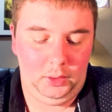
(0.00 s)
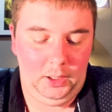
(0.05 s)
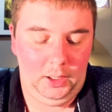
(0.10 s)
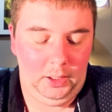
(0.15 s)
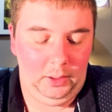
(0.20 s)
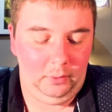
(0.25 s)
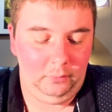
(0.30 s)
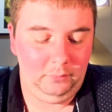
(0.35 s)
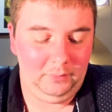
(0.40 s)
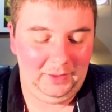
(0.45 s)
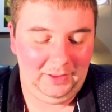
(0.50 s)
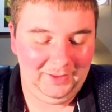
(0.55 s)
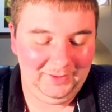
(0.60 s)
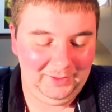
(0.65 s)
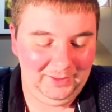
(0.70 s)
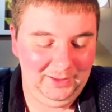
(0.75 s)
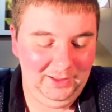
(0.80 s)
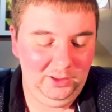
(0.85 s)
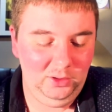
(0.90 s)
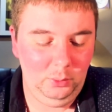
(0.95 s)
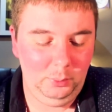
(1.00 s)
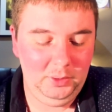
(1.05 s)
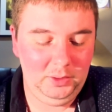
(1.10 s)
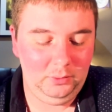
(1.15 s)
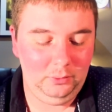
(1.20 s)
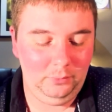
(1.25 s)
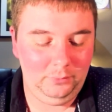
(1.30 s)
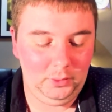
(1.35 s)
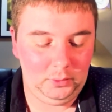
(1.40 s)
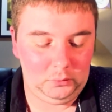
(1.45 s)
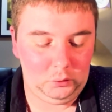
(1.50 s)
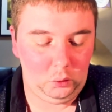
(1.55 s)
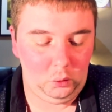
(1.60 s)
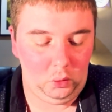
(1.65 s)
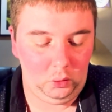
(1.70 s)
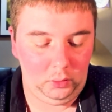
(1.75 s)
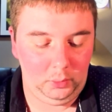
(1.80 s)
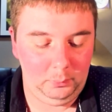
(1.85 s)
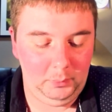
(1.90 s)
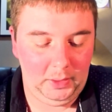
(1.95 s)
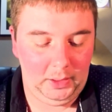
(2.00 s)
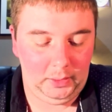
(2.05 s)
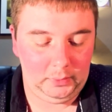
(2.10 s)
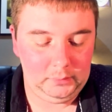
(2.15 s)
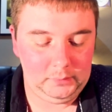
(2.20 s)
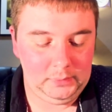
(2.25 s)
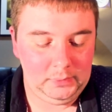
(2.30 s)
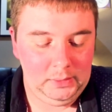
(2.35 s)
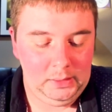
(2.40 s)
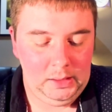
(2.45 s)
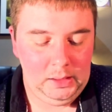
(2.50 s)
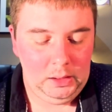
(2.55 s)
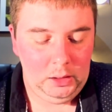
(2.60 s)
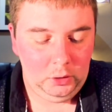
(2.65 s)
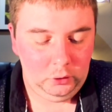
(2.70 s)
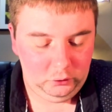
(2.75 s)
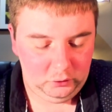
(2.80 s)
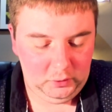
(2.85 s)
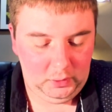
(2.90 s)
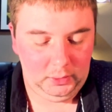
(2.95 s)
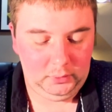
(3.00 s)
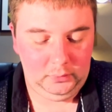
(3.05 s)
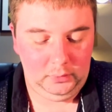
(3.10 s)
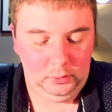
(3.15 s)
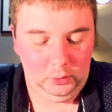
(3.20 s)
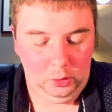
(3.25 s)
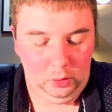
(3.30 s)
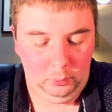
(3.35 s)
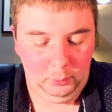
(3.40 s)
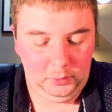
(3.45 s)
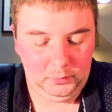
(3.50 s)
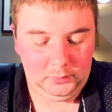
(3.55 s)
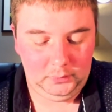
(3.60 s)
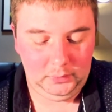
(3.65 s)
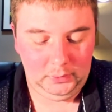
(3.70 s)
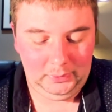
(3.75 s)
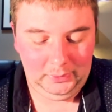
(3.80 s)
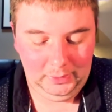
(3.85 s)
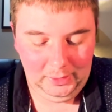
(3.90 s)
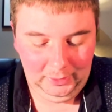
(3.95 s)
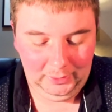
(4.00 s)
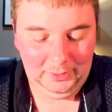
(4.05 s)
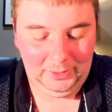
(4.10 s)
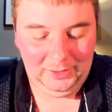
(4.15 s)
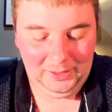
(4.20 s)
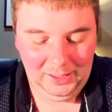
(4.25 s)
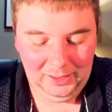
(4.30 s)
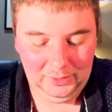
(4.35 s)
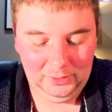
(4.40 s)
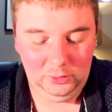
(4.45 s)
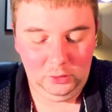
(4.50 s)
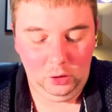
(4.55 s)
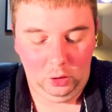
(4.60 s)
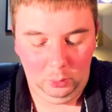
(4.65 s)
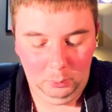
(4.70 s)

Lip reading: to have a little bit of a talk about Shakti Comics and yet again